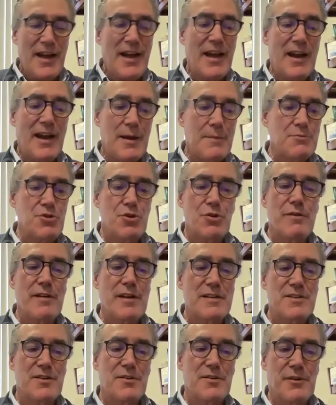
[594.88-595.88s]
and I'm sure
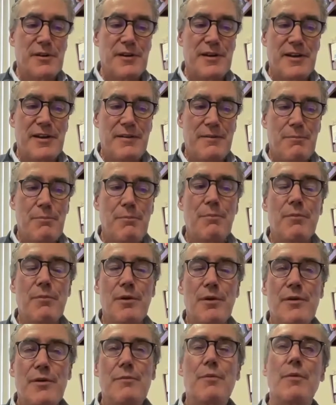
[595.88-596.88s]
that's going to
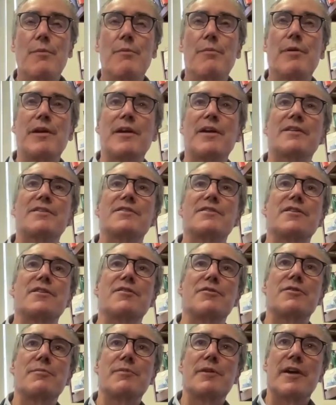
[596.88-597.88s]
be
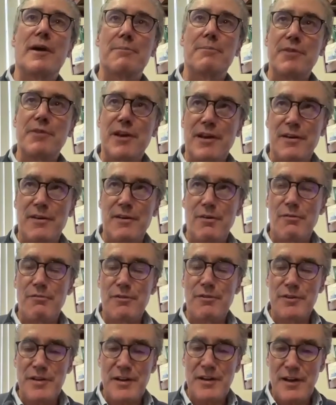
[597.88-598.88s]
continued to be updated
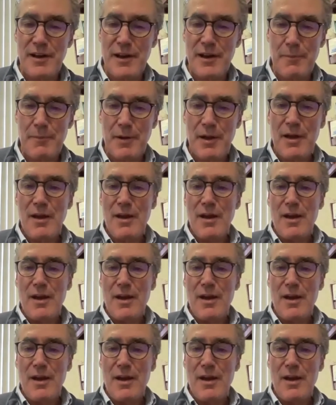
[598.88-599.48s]
over time,